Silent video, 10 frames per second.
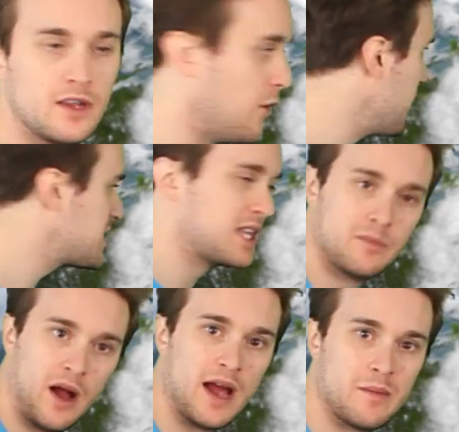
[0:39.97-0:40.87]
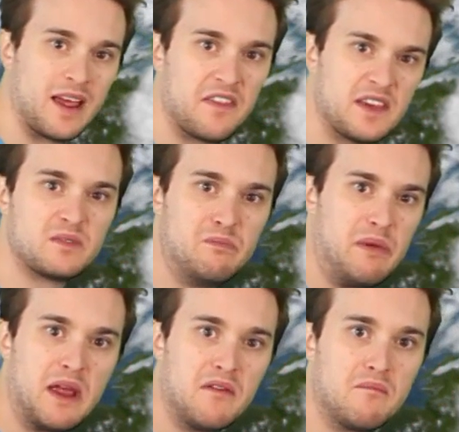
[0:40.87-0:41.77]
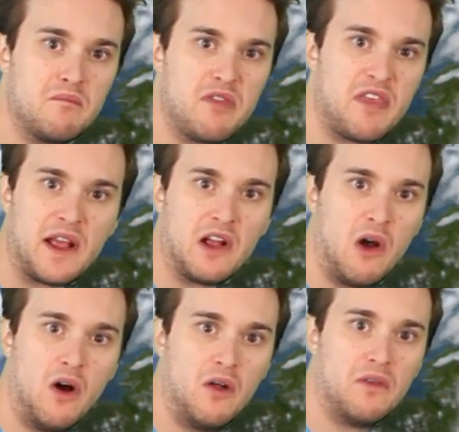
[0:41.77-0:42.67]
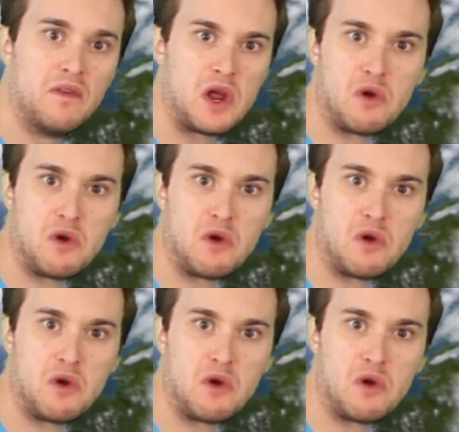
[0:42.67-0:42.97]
You know, this thing behind me, this big thing called